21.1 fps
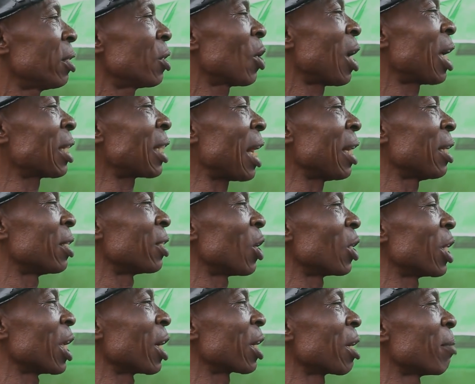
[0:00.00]
Jonathan is
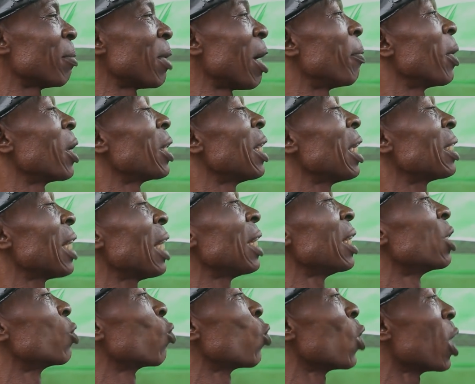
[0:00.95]
not a criminal, but they said he's